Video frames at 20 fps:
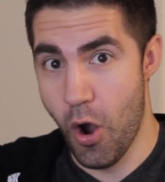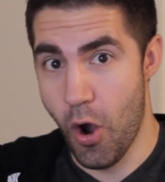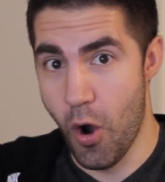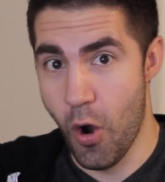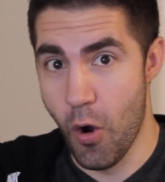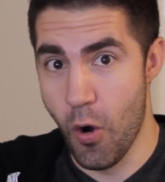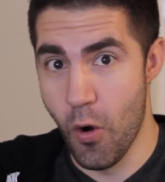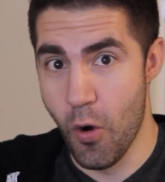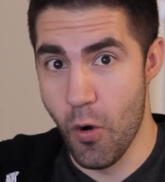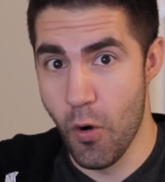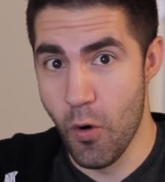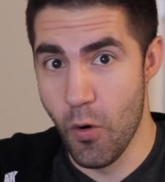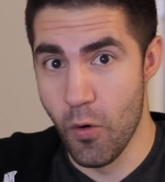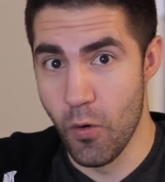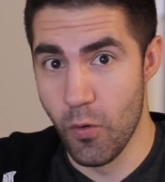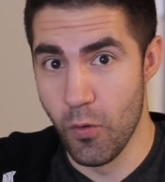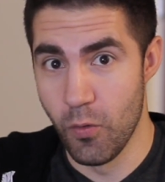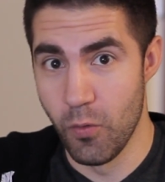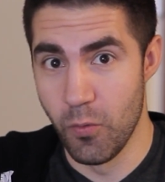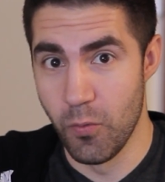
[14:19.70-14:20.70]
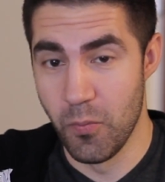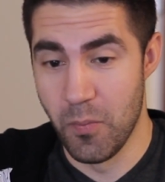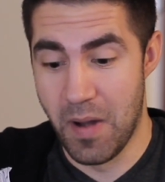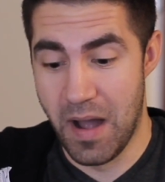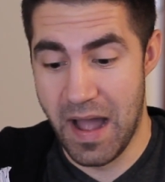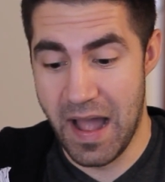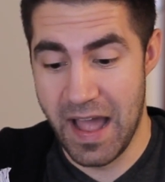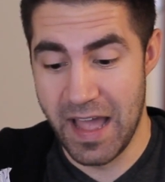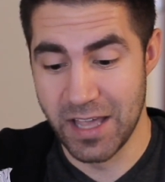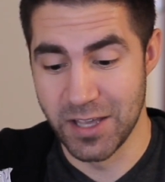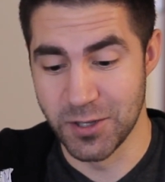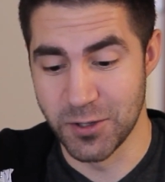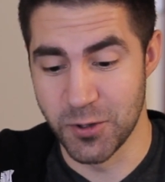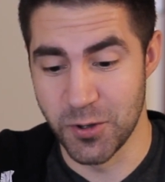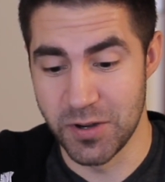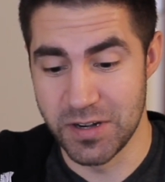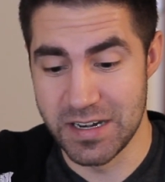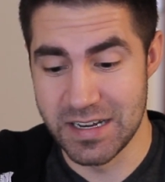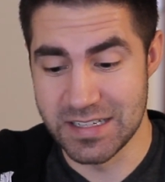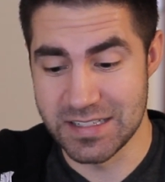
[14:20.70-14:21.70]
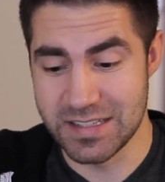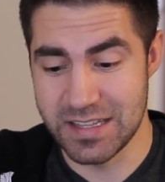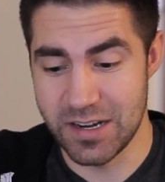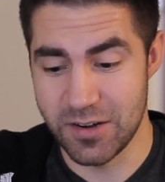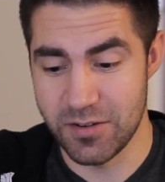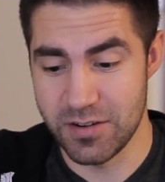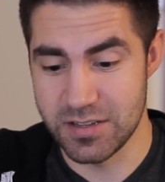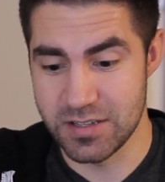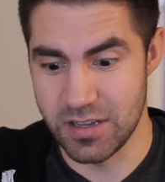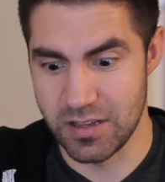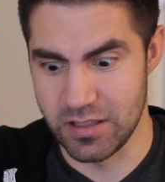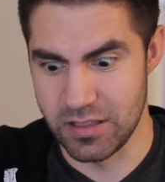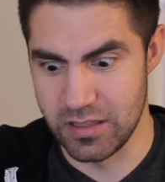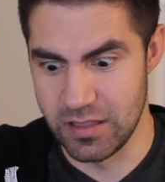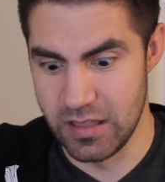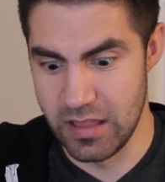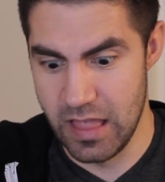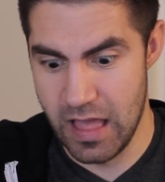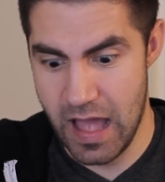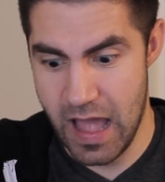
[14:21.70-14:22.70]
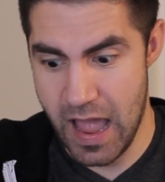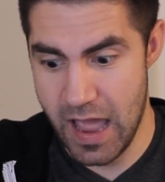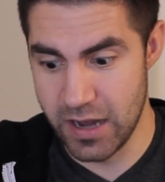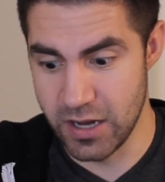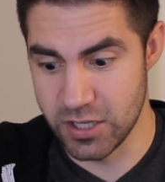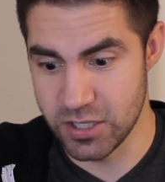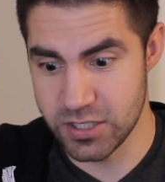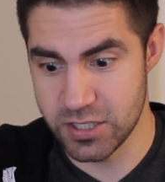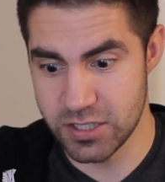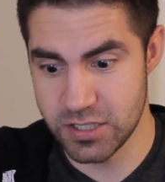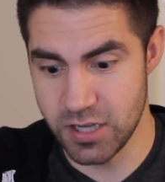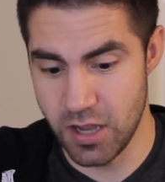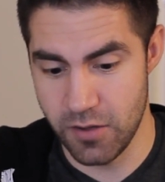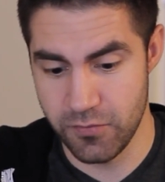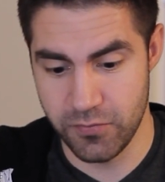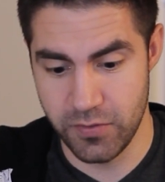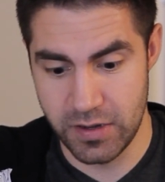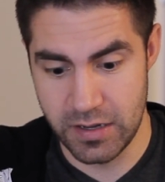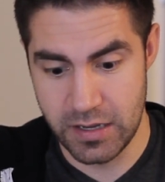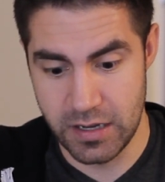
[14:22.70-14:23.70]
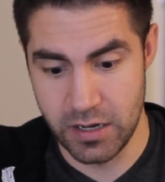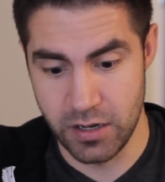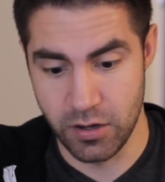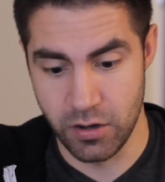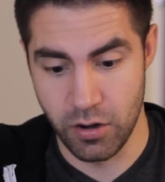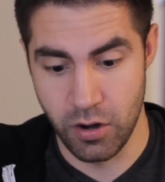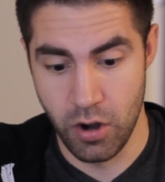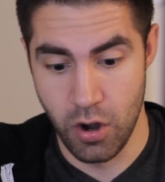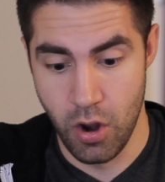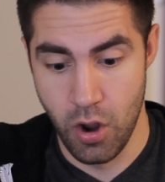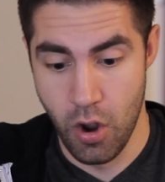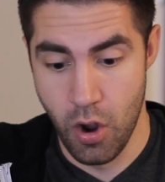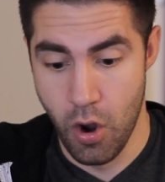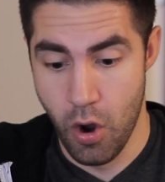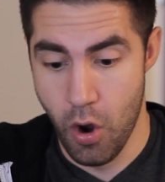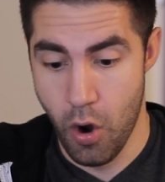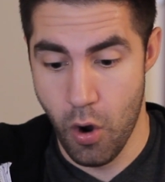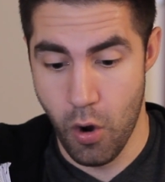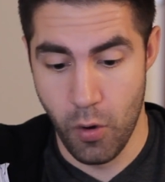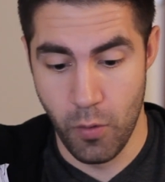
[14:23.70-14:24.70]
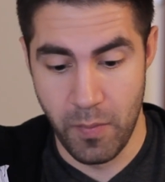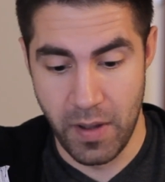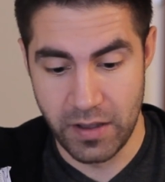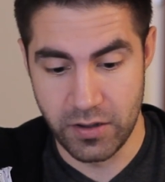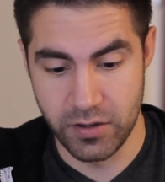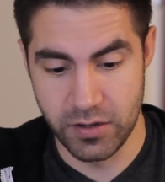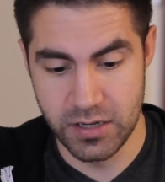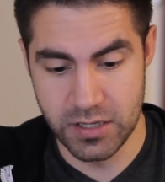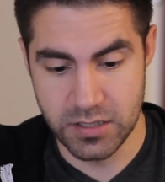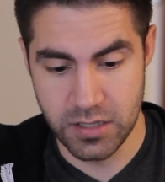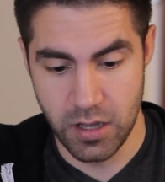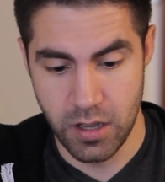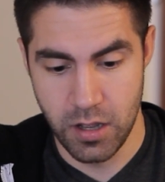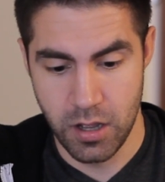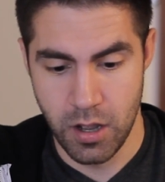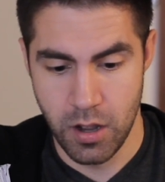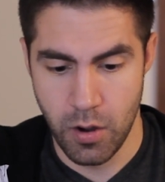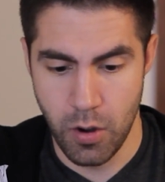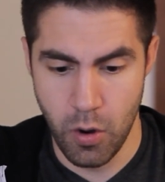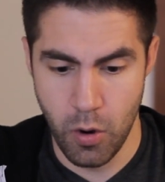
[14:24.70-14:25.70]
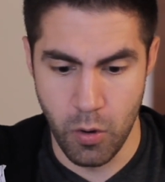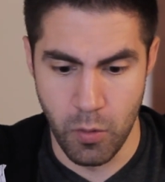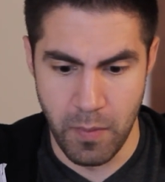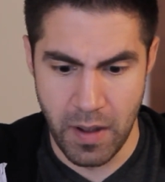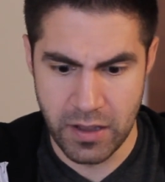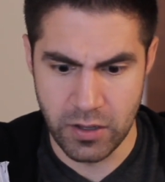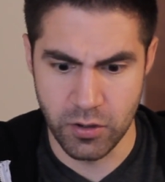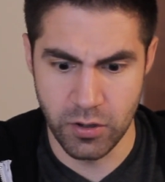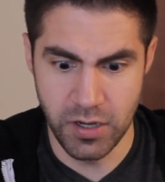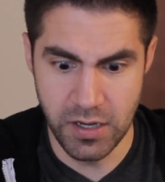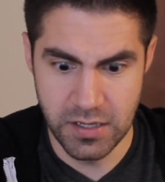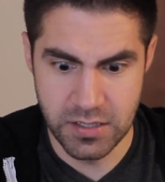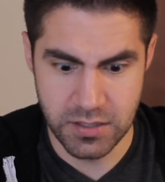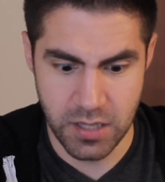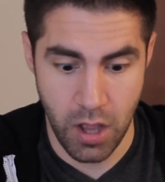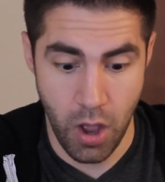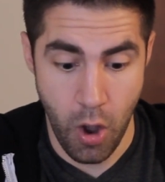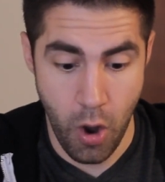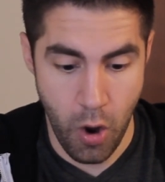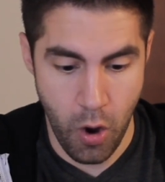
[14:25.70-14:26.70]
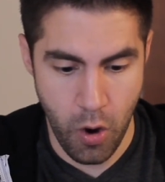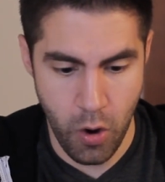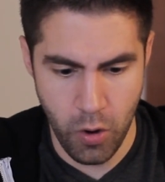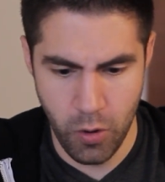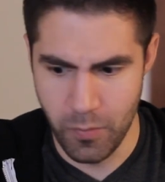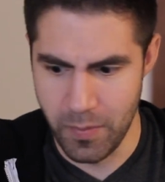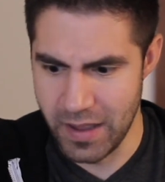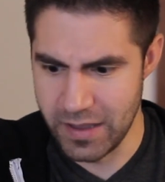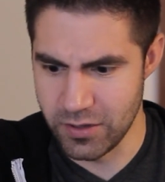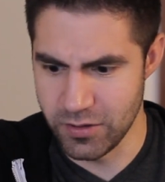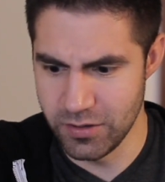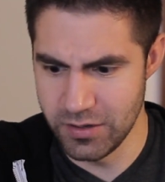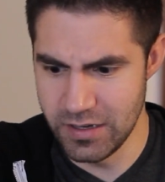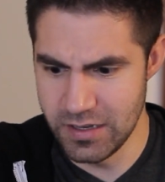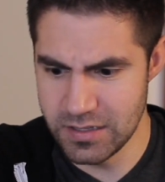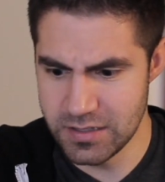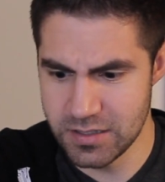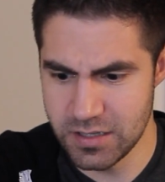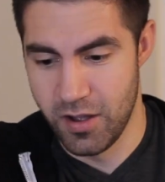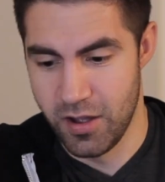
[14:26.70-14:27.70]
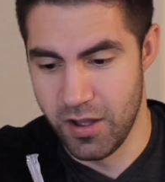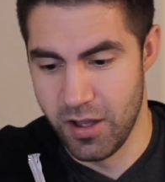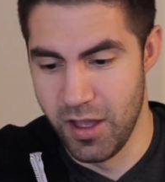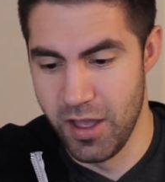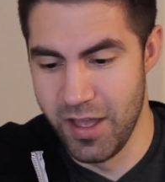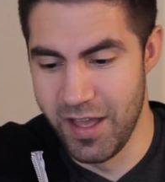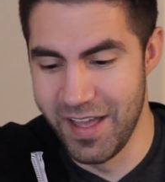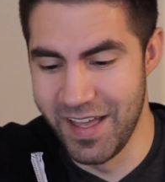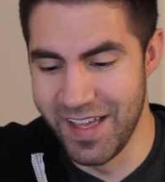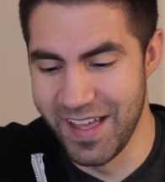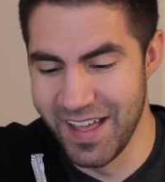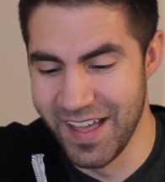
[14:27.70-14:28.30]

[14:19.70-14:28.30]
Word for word: Oh, my goodness. There is a lot of stuff in here. Oh, my goodness. Oh, my goodness. Oh, my goodness.